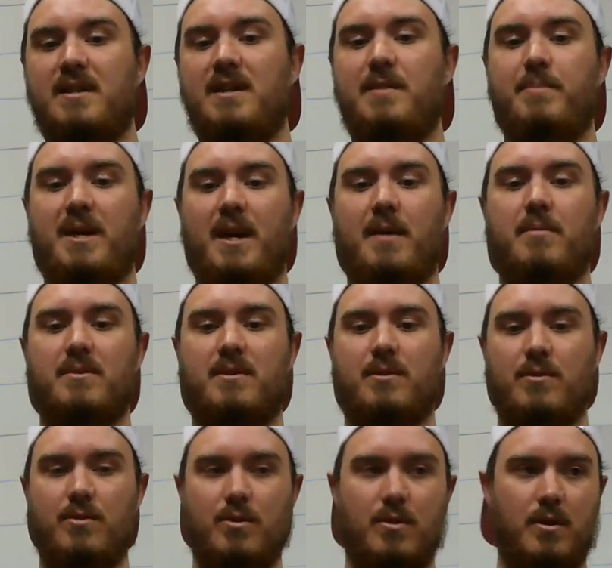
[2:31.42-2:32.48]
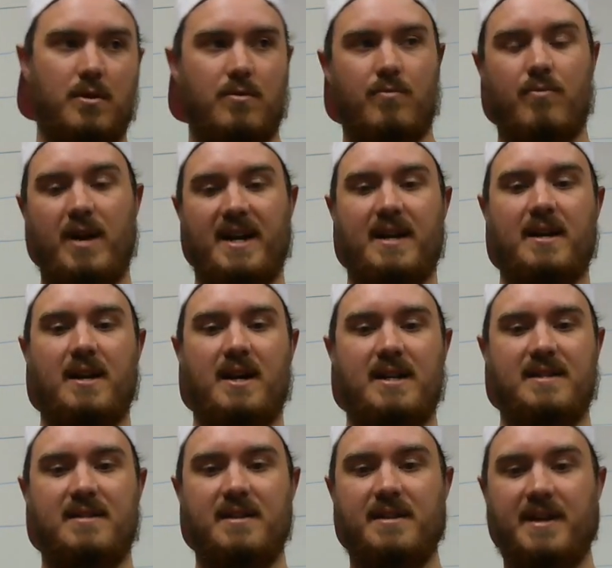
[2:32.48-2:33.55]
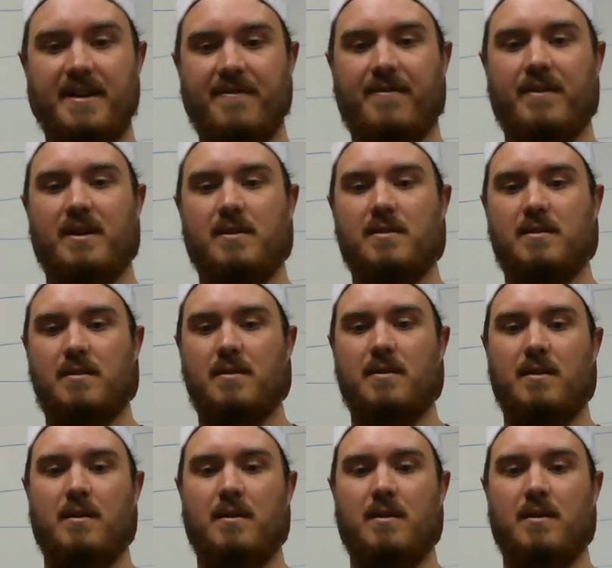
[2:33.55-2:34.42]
need to be able to recognize the difference